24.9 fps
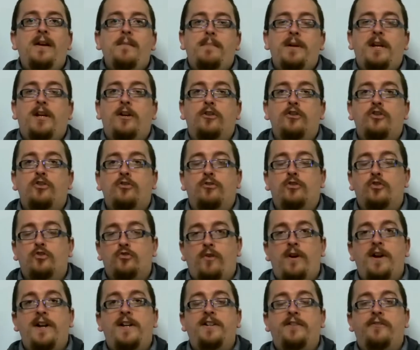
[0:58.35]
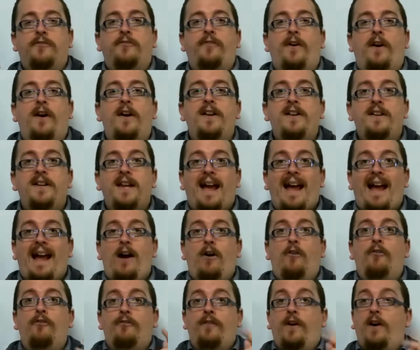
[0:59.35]
because you're trying to find
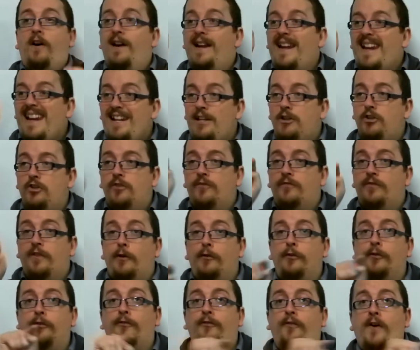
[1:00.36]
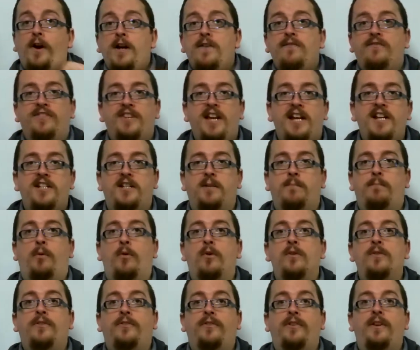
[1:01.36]
how far each of those five data
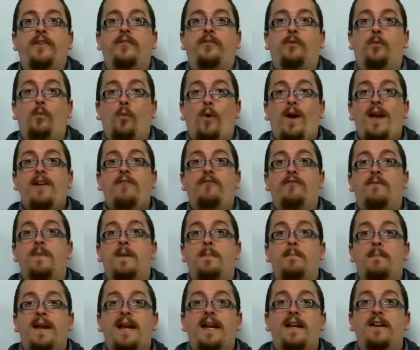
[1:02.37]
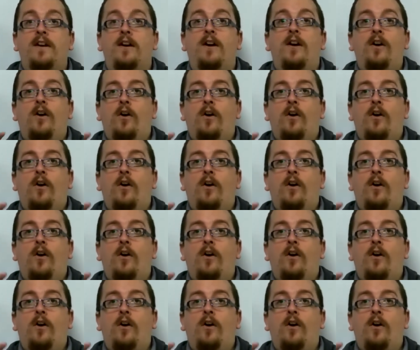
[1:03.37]
points is away from the mean